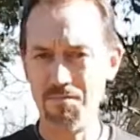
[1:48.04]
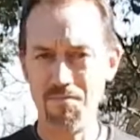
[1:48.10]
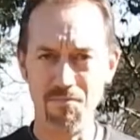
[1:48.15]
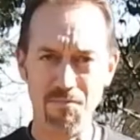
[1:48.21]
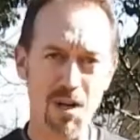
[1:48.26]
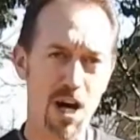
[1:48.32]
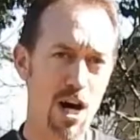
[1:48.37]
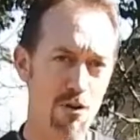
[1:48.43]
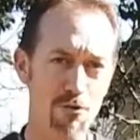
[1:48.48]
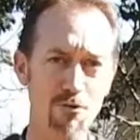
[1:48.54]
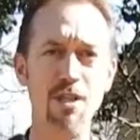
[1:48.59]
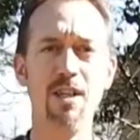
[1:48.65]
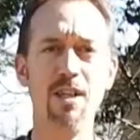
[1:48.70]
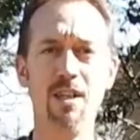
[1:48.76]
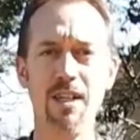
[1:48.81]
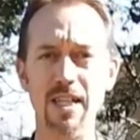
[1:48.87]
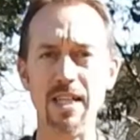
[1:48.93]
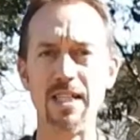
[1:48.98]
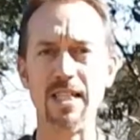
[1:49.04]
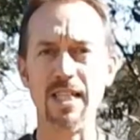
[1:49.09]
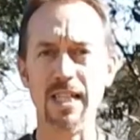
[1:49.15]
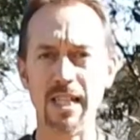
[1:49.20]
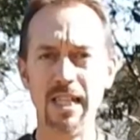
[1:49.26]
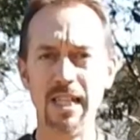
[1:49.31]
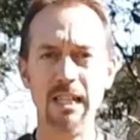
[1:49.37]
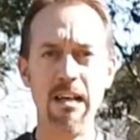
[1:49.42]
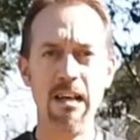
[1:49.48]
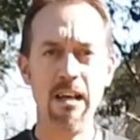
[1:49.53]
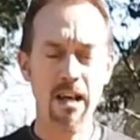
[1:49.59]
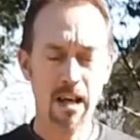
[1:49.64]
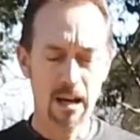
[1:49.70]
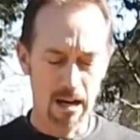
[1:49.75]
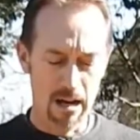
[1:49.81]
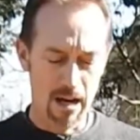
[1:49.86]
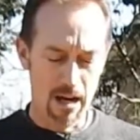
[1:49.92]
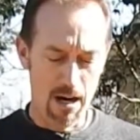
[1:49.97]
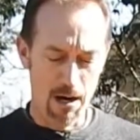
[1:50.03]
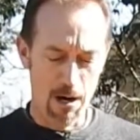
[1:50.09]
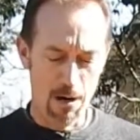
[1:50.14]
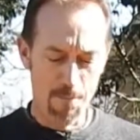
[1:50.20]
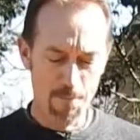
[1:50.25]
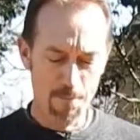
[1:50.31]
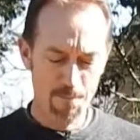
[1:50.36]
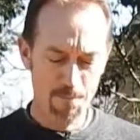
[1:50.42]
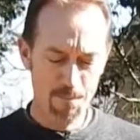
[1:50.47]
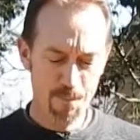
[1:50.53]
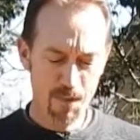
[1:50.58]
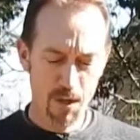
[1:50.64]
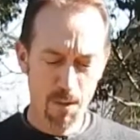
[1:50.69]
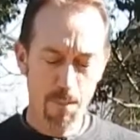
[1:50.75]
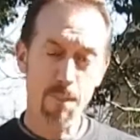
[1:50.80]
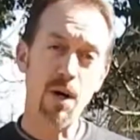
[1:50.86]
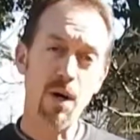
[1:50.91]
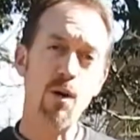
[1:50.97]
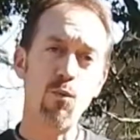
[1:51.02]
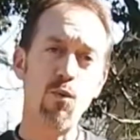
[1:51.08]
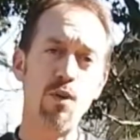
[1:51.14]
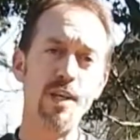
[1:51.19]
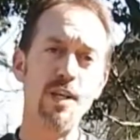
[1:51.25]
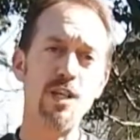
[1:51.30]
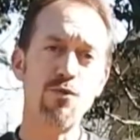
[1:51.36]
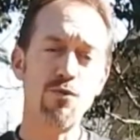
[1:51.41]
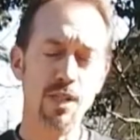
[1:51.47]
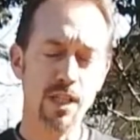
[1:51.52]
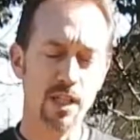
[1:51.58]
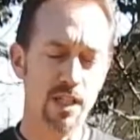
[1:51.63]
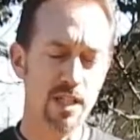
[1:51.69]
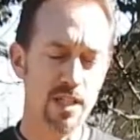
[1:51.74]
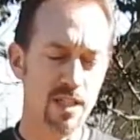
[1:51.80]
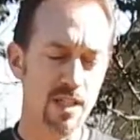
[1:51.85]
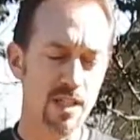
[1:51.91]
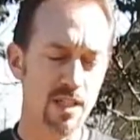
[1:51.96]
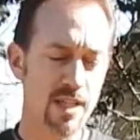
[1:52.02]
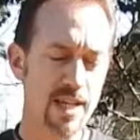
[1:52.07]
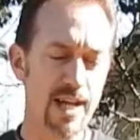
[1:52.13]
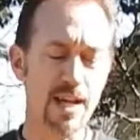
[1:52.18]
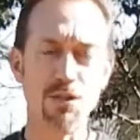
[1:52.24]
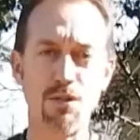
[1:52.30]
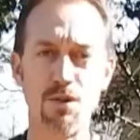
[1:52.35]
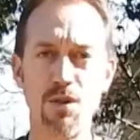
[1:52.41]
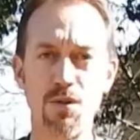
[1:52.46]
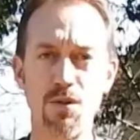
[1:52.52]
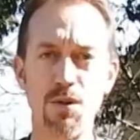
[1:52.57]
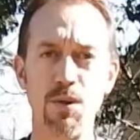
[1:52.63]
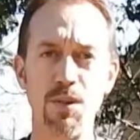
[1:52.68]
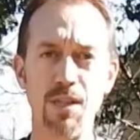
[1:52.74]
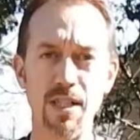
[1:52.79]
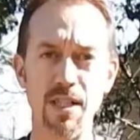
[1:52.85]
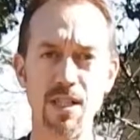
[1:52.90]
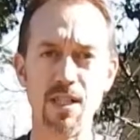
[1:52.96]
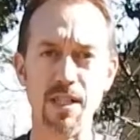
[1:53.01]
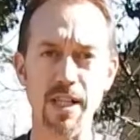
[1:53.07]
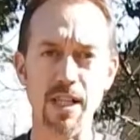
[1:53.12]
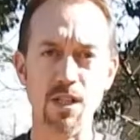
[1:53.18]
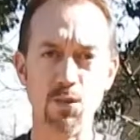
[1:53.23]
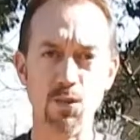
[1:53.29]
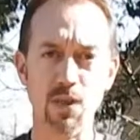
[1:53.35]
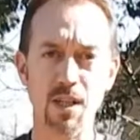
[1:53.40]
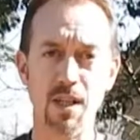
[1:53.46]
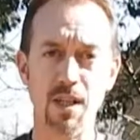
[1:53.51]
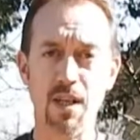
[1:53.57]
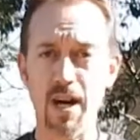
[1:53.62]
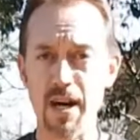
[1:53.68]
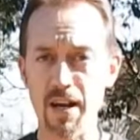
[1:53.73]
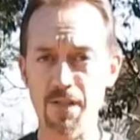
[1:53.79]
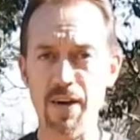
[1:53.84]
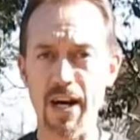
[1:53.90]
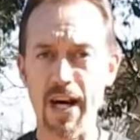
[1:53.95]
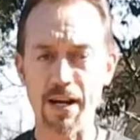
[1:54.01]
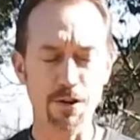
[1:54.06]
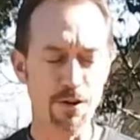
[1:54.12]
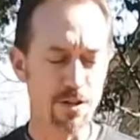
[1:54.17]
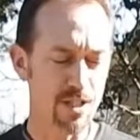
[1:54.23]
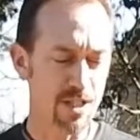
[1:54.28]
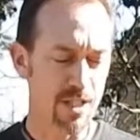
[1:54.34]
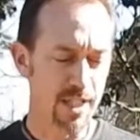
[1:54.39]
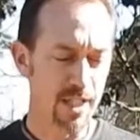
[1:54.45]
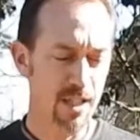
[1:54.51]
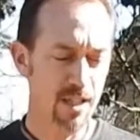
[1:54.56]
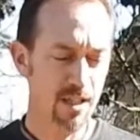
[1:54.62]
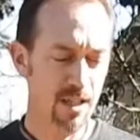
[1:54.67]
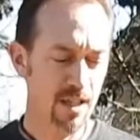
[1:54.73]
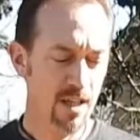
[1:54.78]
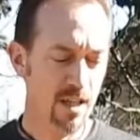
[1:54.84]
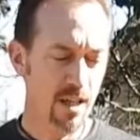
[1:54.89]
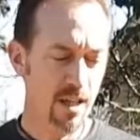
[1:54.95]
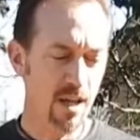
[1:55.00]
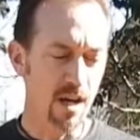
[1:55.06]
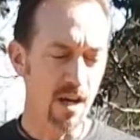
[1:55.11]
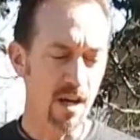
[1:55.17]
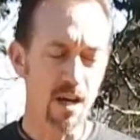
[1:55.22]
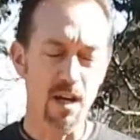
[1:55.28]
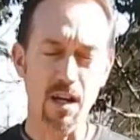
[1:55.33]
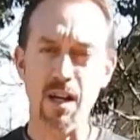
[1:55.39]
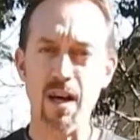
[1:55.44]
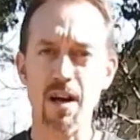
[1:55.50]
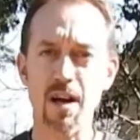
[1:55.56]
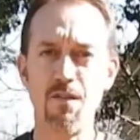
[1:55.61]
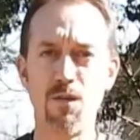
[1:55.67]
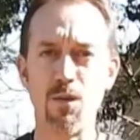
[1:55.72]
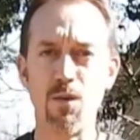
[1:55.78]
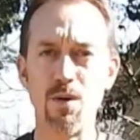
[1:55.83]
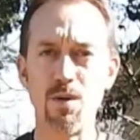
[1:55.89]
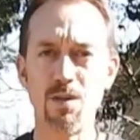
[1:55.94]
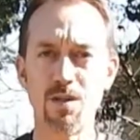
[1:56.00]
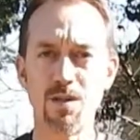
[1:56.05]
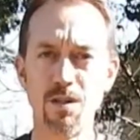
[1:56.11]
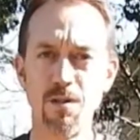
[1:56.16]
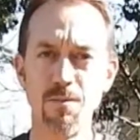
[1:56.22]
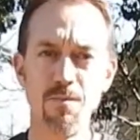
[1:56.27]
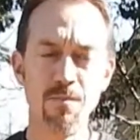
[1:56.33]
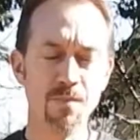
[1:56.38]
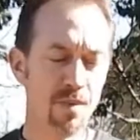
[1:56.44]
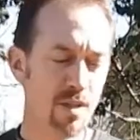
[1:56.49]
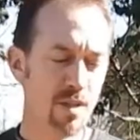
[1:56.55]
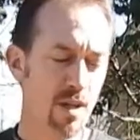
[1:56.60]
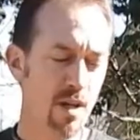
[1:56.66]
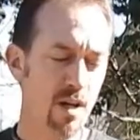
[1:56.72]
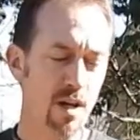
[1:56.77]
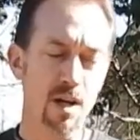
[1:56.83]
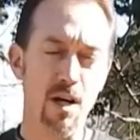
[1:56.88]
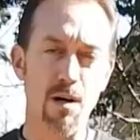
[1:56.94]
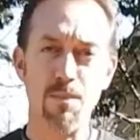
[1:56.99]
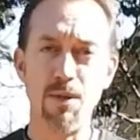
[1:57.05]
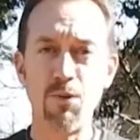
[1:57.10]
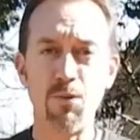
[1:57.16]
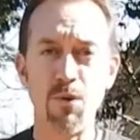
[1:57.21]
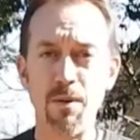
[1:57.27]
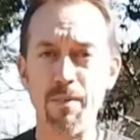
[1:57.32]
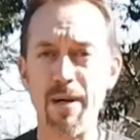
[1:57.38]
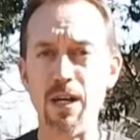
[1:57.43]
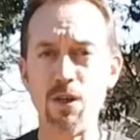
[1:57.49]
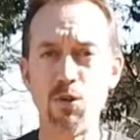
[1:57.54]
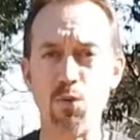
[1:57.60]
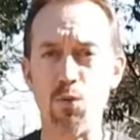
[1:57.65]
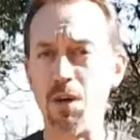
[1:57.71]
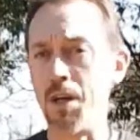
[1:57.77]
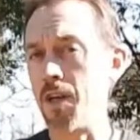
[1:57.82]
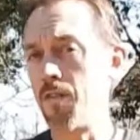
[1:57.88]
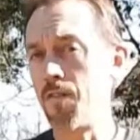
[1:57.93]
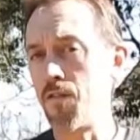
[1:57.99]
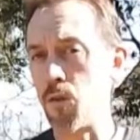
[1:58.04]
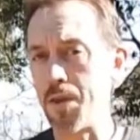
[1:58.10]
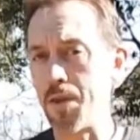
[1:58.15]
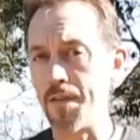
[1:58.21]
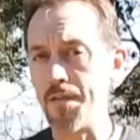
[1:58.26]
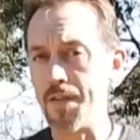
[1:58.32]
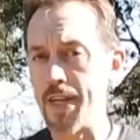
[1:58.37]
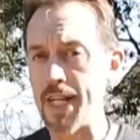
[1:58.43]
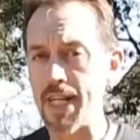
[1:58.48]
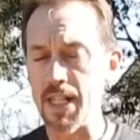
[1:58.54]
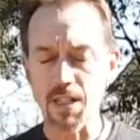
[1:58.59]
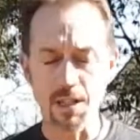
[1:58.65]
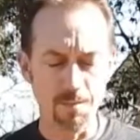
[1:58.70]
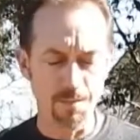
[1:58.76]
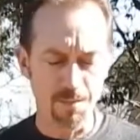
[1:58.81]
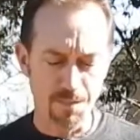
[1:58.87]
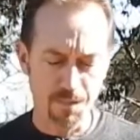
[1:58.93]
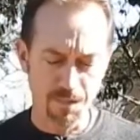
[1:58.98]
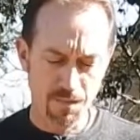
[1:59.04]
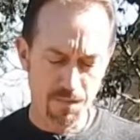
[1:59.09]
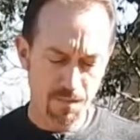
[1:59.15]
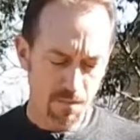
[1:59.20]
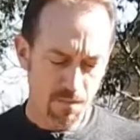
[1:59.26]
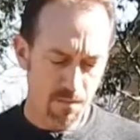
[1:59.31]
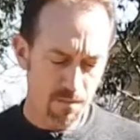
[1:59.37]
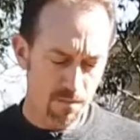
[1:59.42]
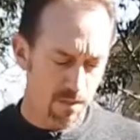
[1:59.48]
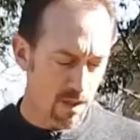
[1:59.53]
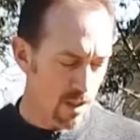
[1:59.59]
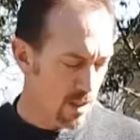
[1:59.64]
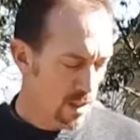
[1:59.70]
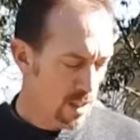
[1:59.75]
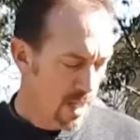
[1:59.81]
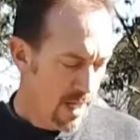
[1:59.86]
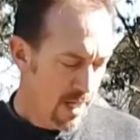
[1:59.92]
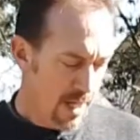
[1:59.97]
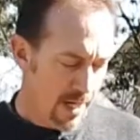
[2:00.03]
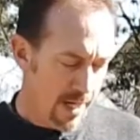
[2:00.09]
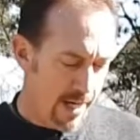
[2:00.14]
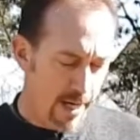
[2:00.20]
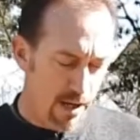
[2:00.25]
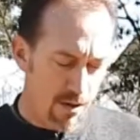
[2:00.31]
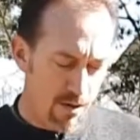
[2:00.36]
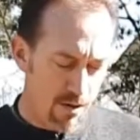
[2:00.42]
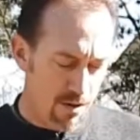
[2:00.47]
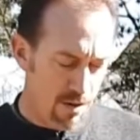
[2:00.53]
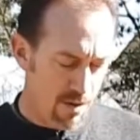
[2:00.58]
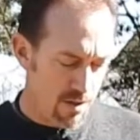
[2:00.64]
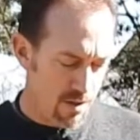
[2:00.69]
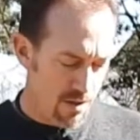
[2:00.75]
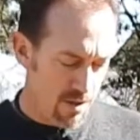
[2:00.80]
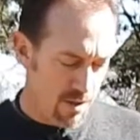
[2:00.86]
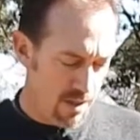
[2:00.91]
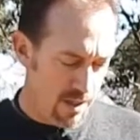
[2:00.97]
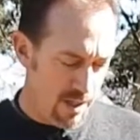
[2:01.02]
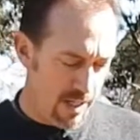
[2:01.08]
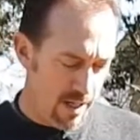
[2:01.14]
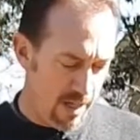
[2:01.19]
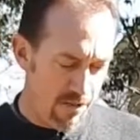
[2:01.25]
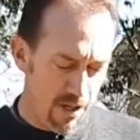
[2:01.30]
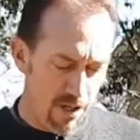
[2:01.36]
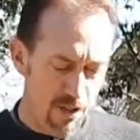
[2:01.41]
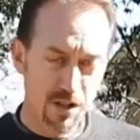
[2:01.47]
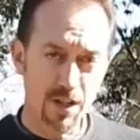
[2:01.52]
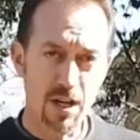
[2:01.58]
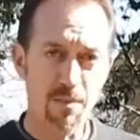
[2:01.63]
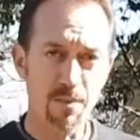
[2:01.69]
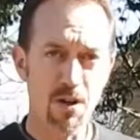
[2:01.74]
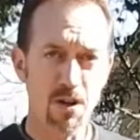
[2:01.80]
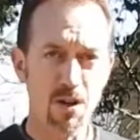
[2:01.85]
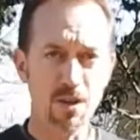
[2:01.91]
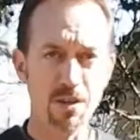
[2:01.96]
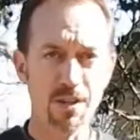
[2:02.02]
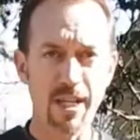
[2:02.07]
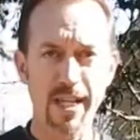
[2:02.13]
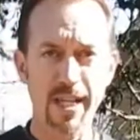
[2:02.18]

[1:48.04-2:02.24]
not realistic. But what is realistic is actually throwing these things with a lot of accuracy, a lot of force, between about 20 and 40 feet. Now, even though the tomahawk